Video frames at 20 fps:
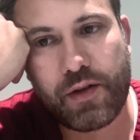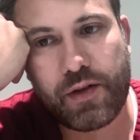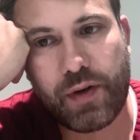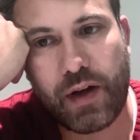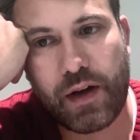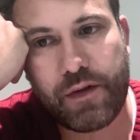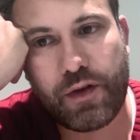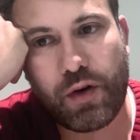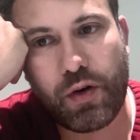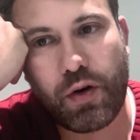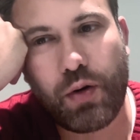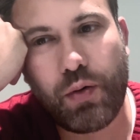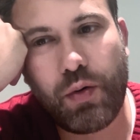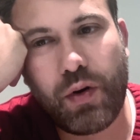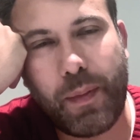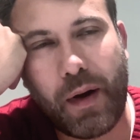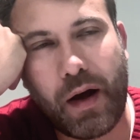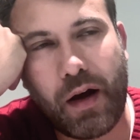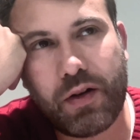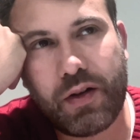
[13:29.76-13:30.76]
have no clue
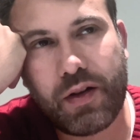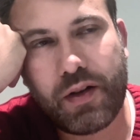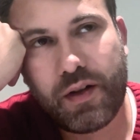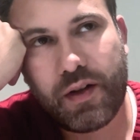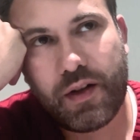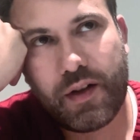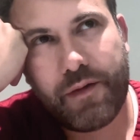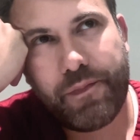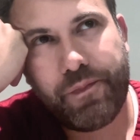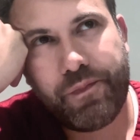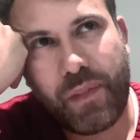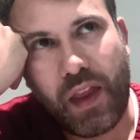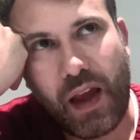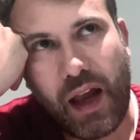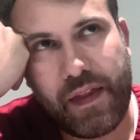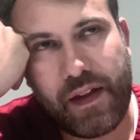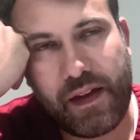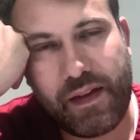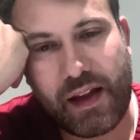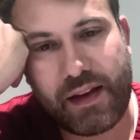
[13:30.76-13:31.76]
about,
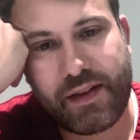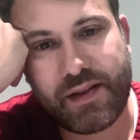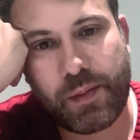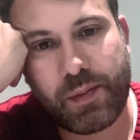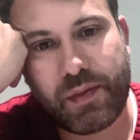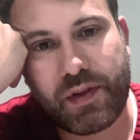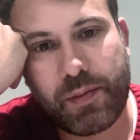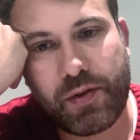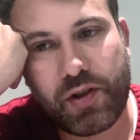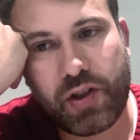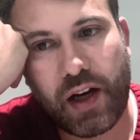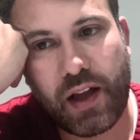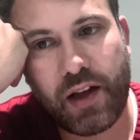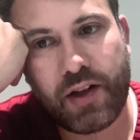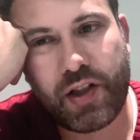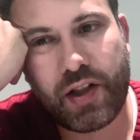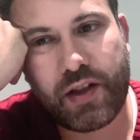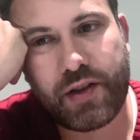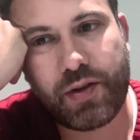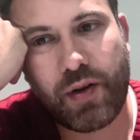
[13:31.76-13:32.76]
I think that's sometimes challenging.